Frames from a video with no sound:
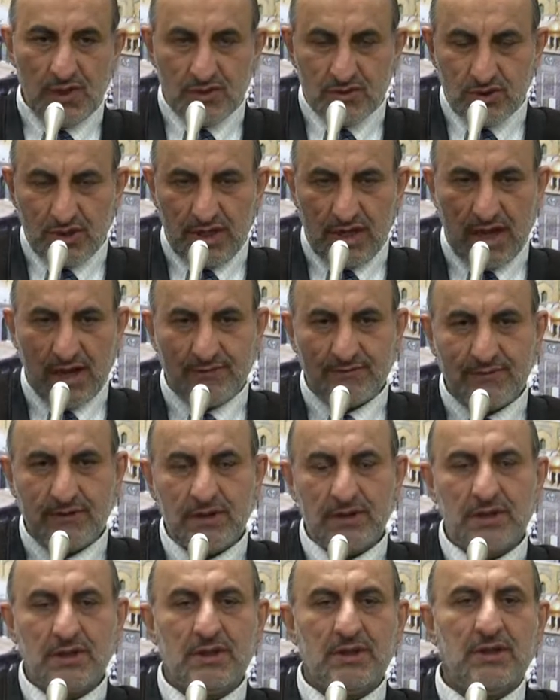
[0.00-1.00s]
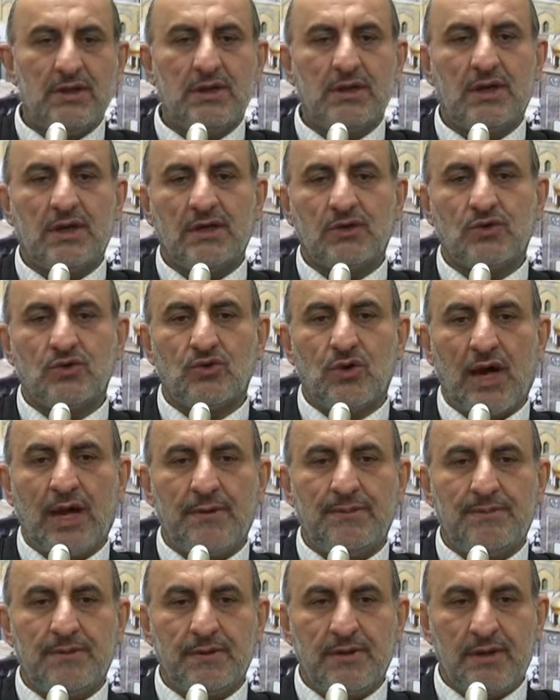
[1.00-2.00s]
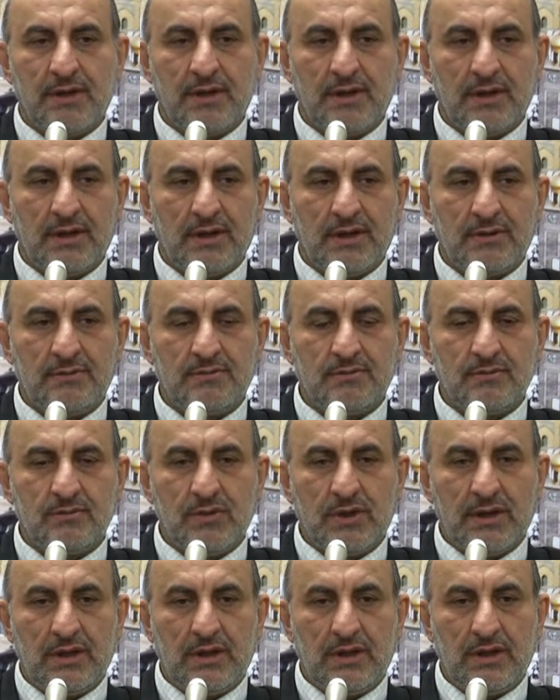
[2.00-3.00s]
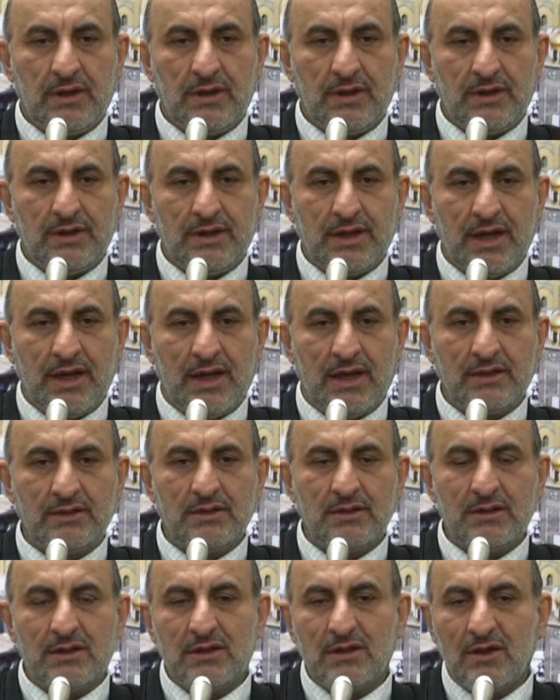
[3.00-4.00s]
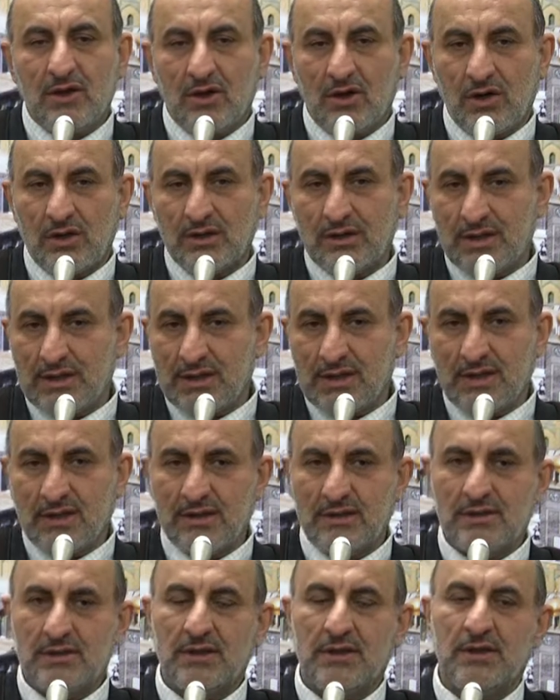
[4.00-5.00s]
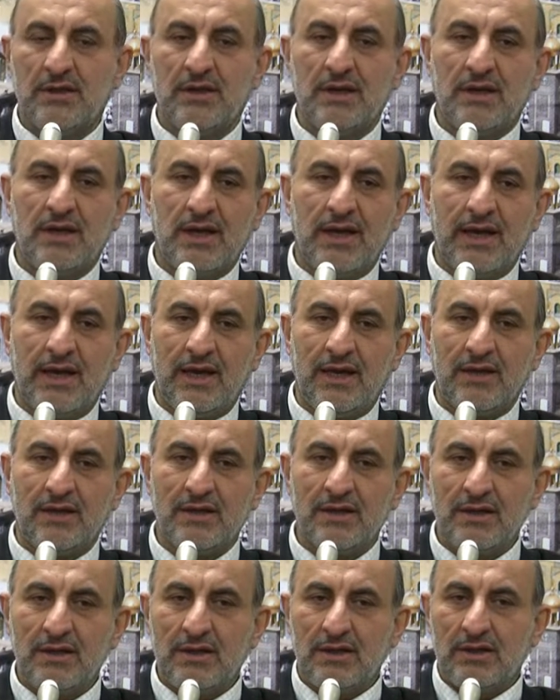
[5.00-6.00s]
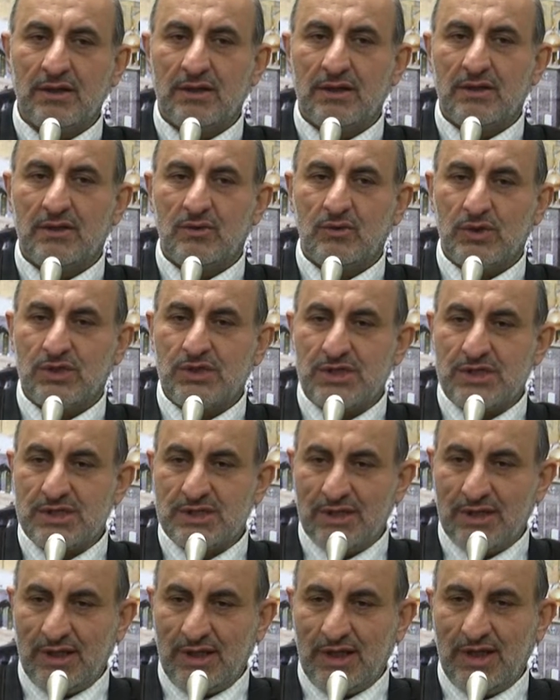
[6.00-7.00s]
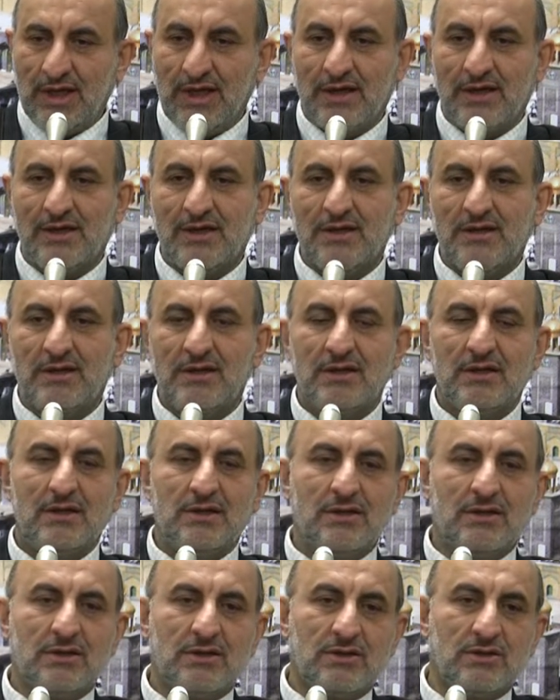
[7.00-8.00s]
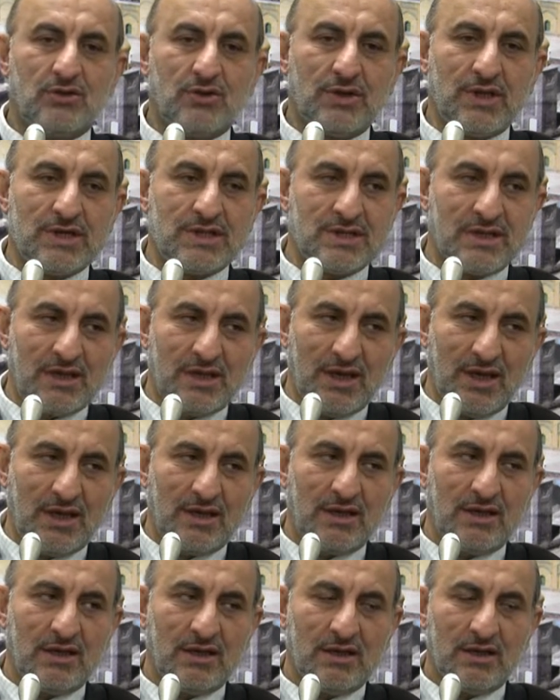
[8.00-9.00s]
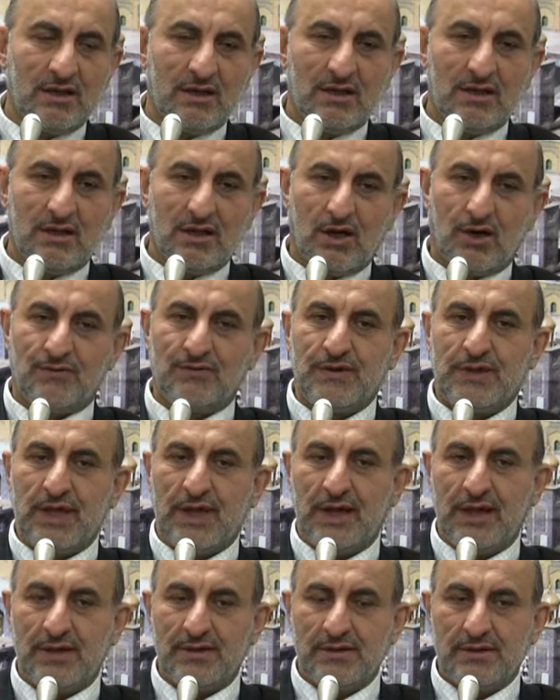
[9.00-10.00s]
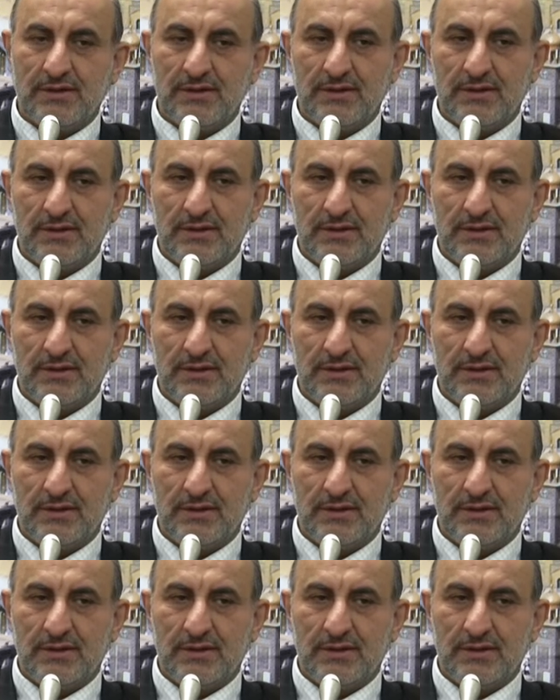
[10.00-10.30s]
So you have to wipe the head or the hair which is near to the skin of the head.